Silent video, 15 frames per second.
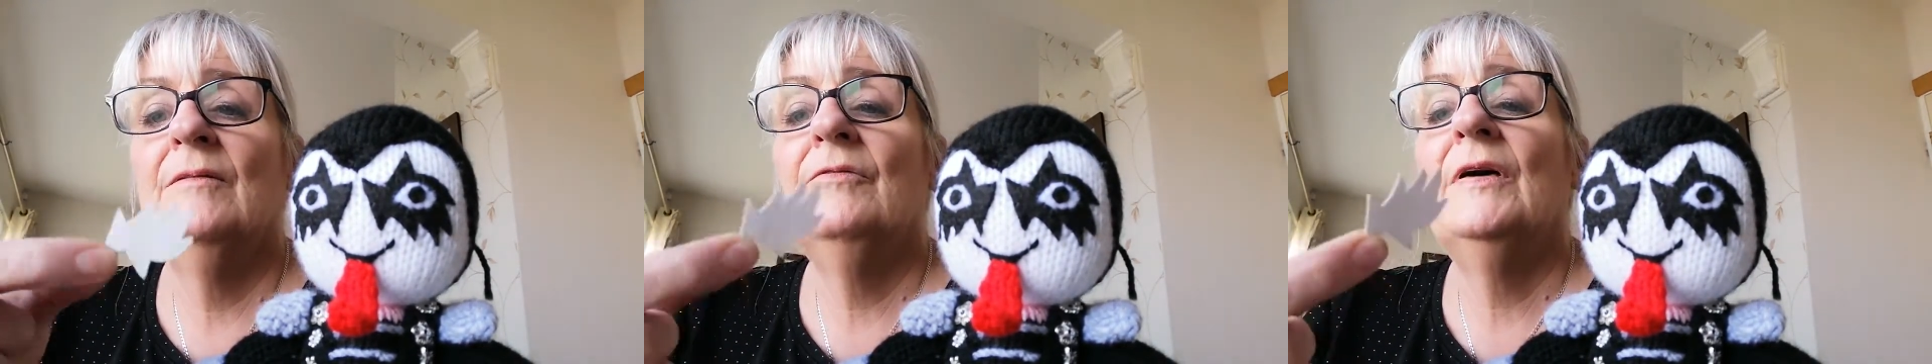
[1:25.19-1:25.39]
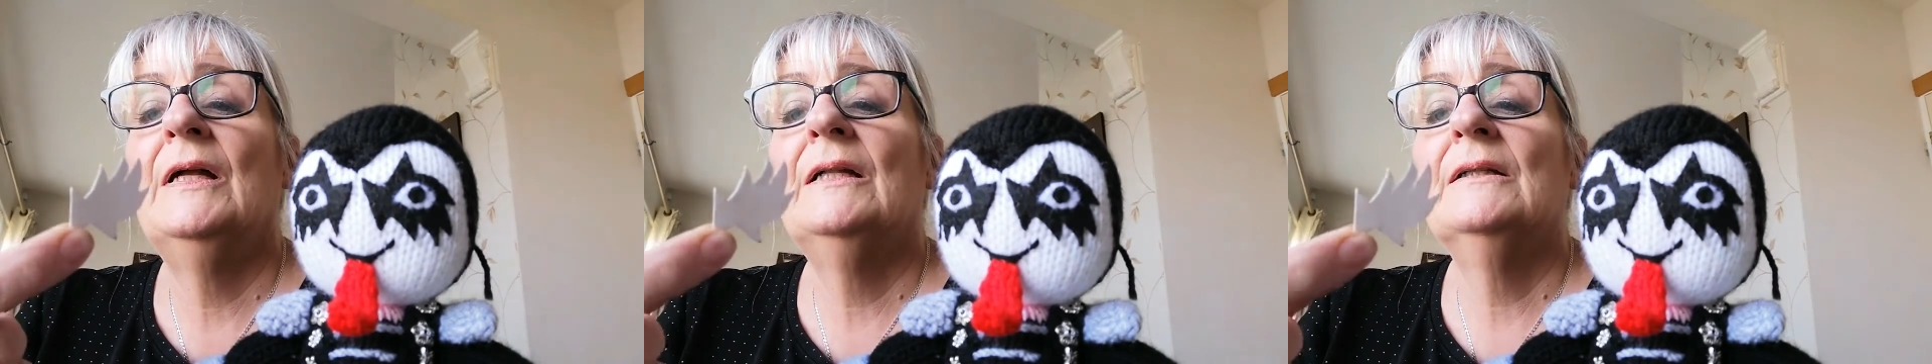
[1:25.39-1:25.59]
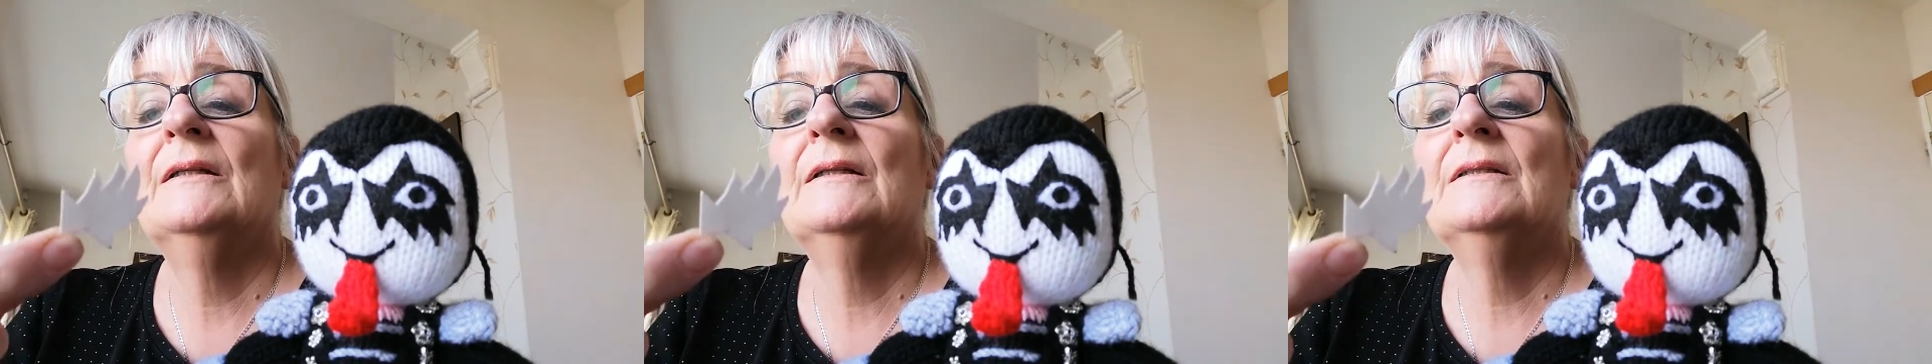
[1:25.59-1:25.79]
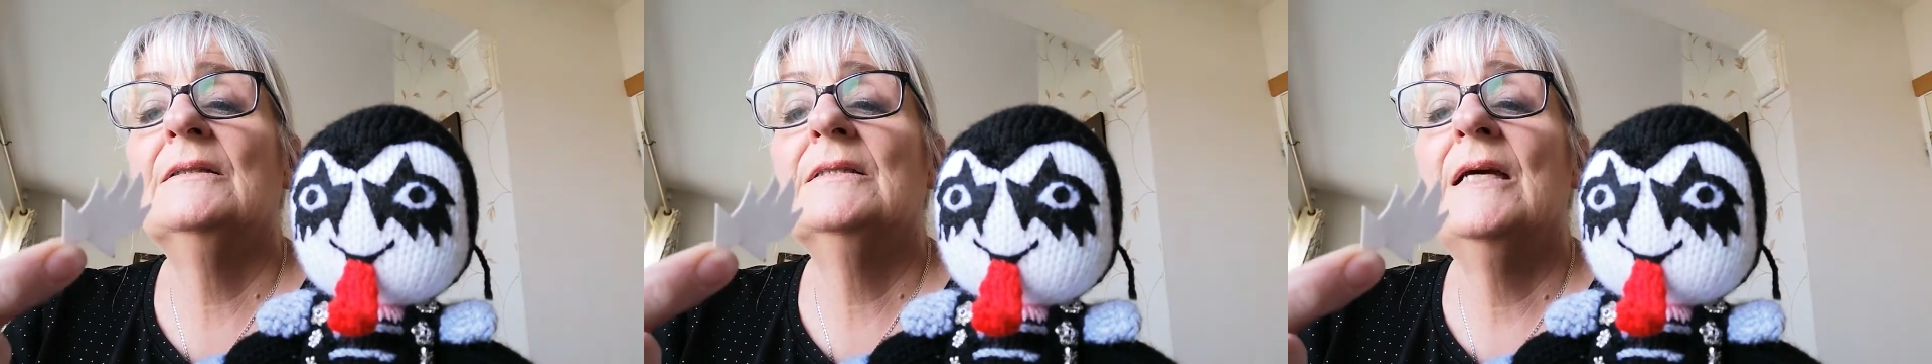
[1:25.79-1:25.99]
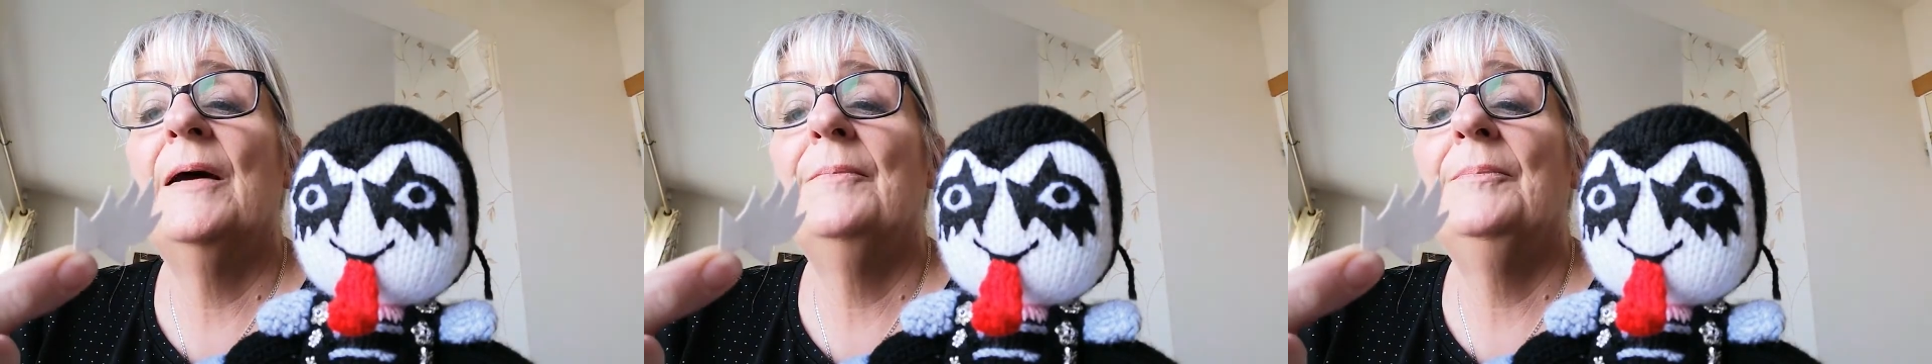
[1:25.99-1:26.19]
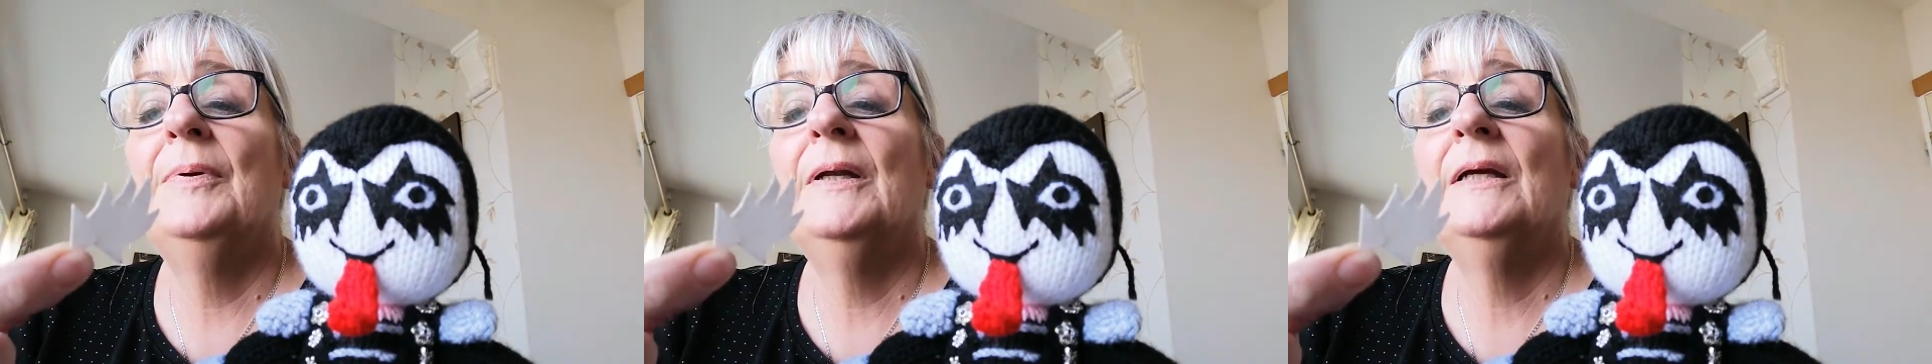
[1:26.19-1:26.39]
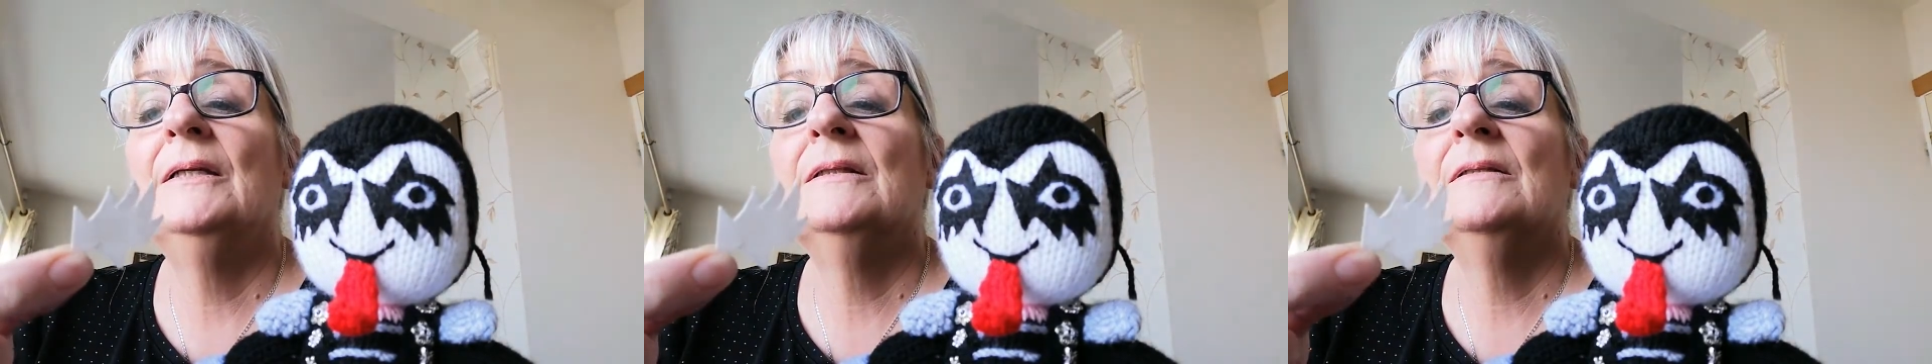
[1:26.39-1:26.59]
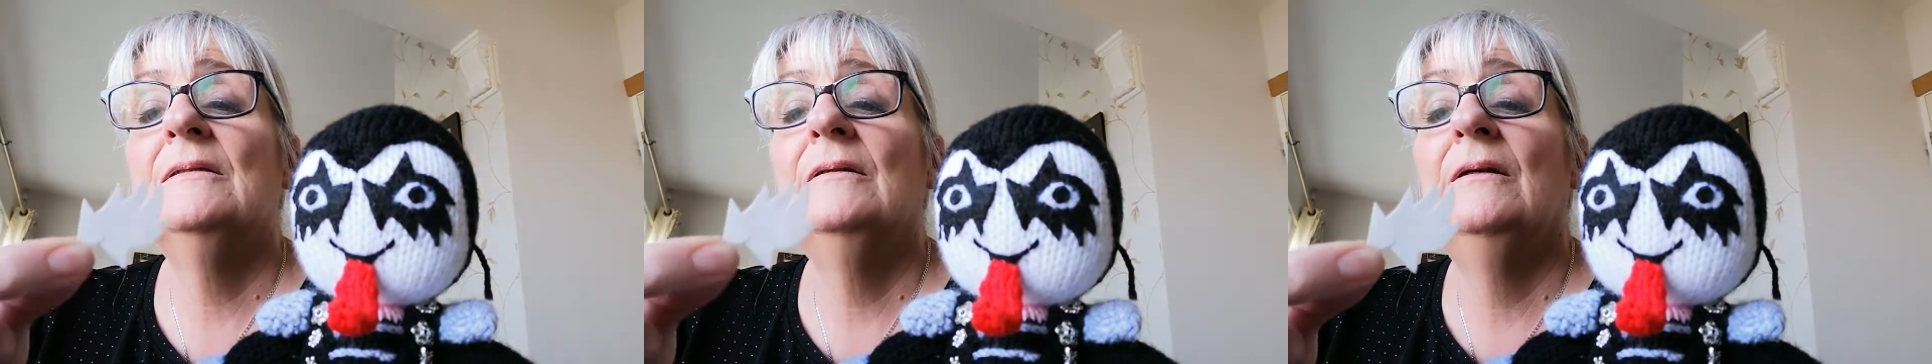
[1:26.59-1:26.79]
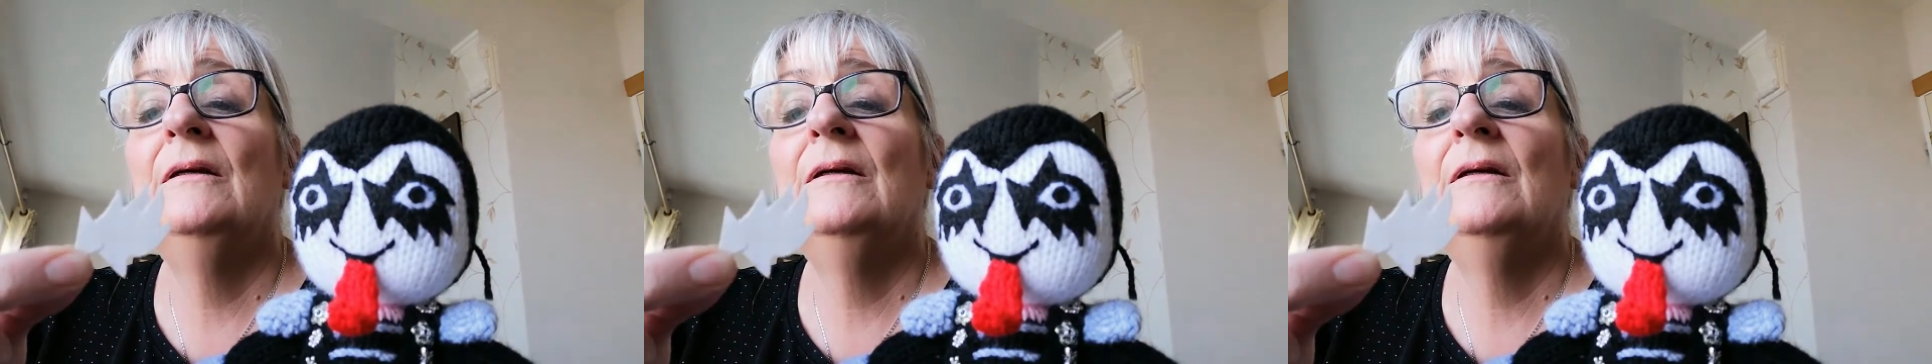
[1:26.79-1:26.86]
felt template.